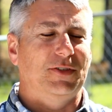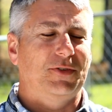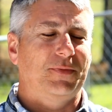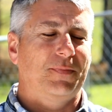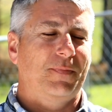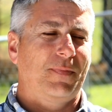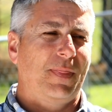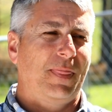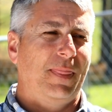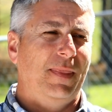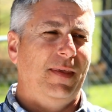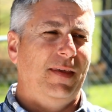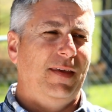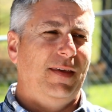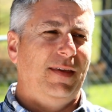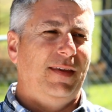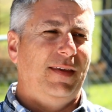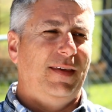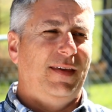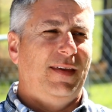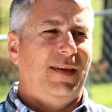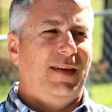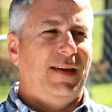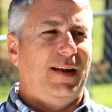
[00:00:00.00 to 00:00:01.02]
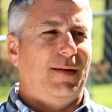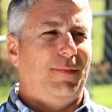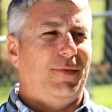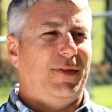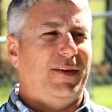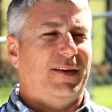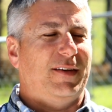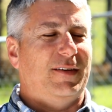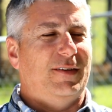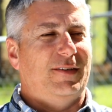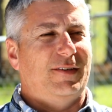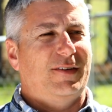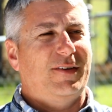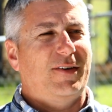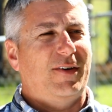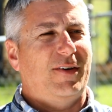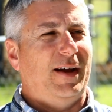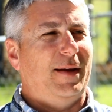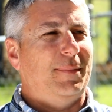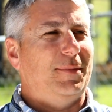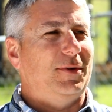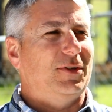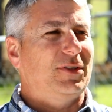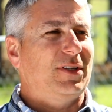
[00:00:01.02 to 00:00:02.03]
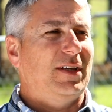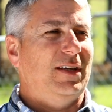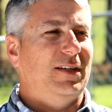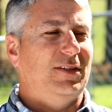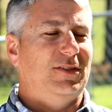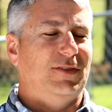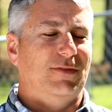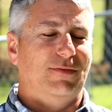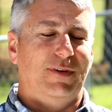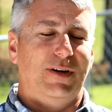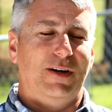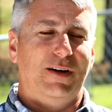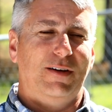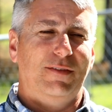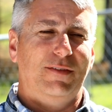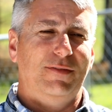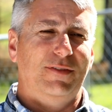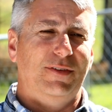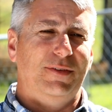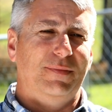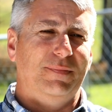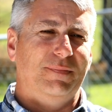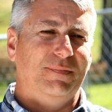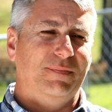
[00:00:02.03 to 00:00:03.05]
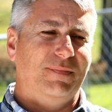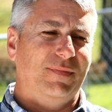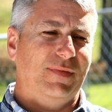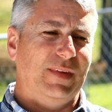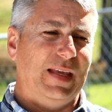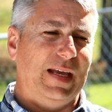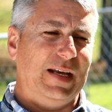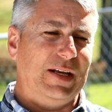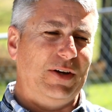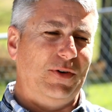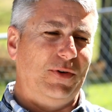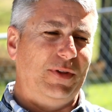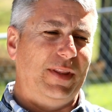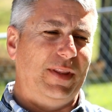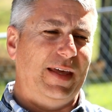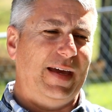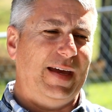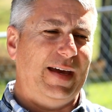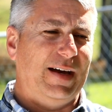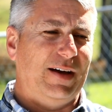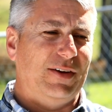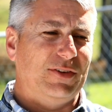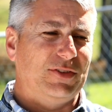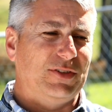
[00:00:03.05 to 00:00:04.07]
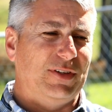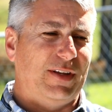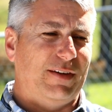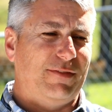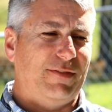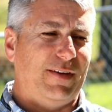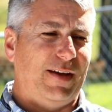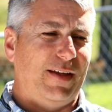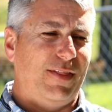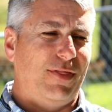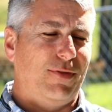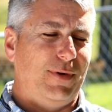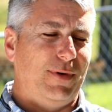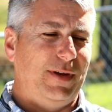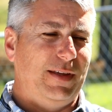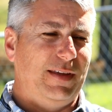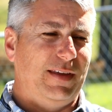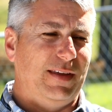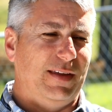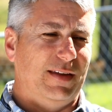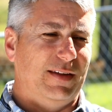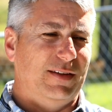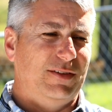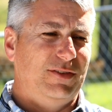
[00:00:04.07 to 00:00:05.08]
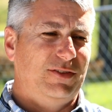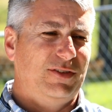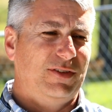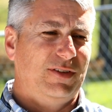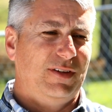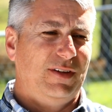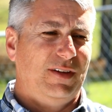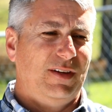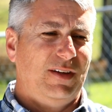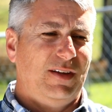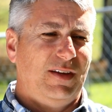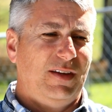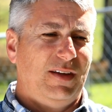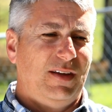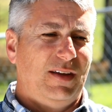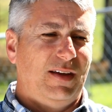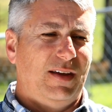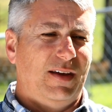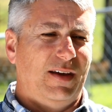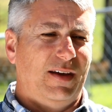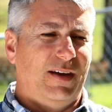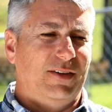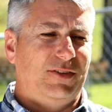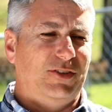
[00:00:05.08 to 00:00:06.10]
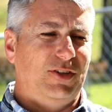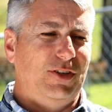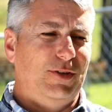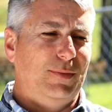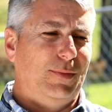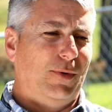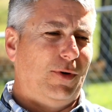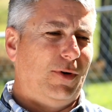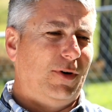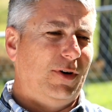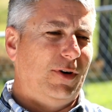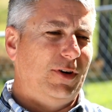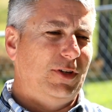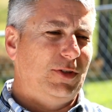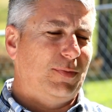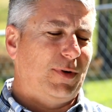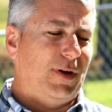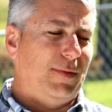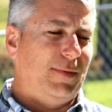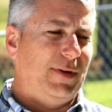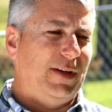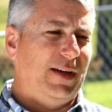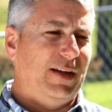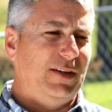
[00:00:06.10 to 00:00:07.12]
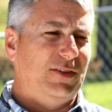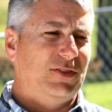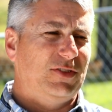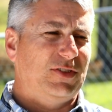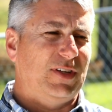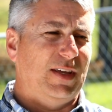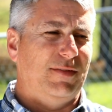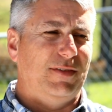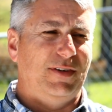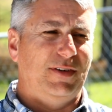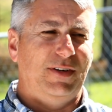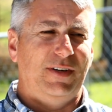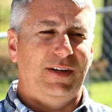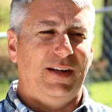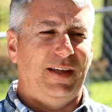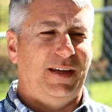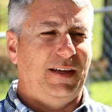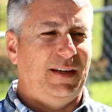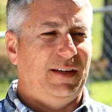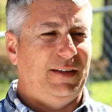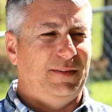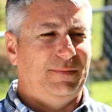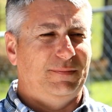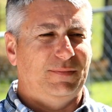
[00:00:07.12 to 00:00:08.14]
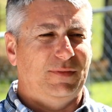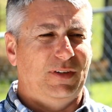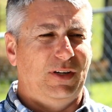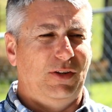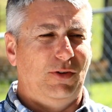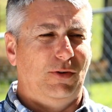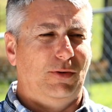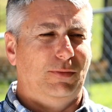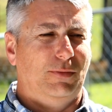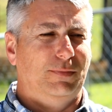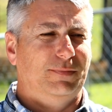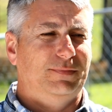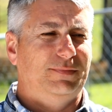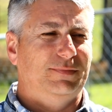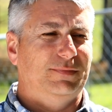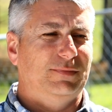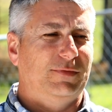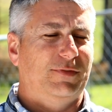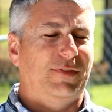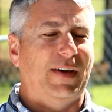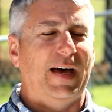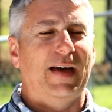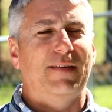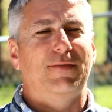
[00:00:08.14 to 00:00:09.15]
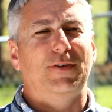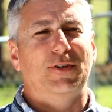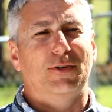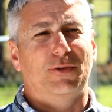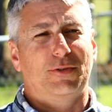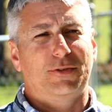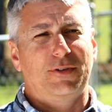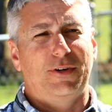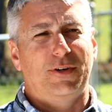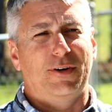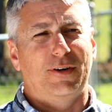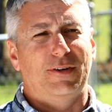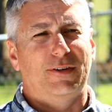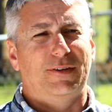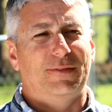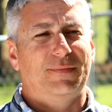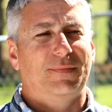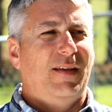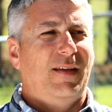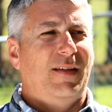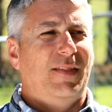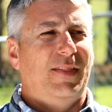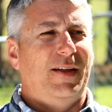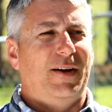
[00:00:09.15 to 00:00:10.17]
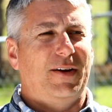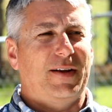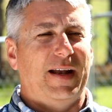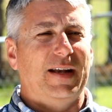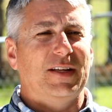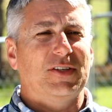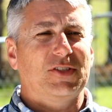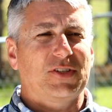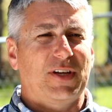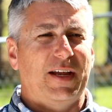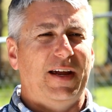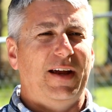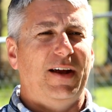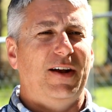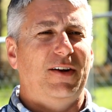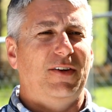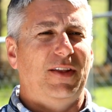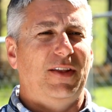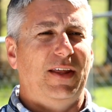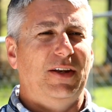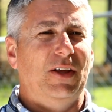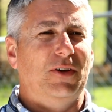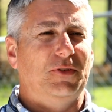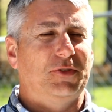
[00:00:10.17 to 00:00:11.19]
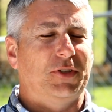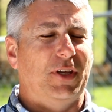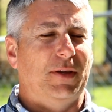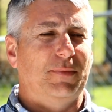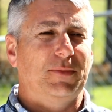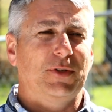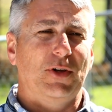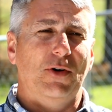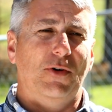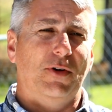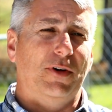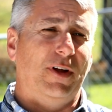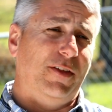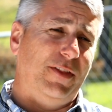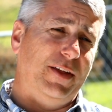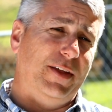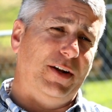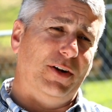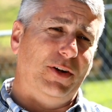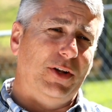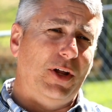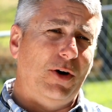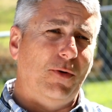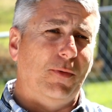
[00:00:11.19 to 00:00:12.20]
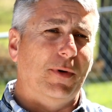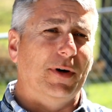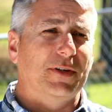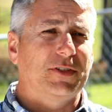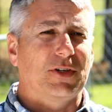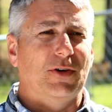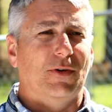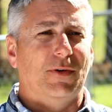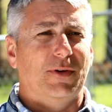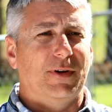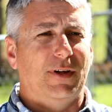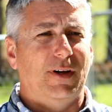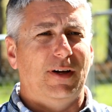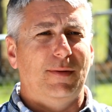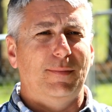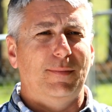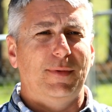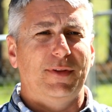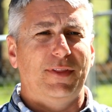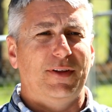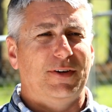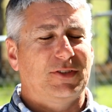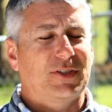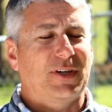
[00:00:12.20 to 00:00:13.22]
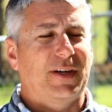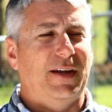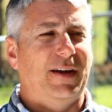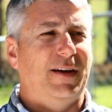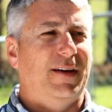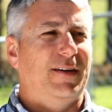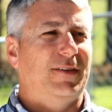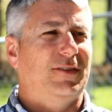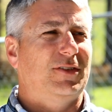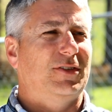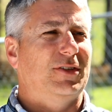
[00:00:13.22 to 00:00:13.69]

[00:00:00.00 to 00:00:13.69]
And I'm thinking, oh crap, there's kids involved. And I go in the house and I find 3 kids, 2 boys, probably age 7 and 8, a little 5-year-old girl. They're kind of scared. They know something's going on. They don't know what's going on, but they're scared.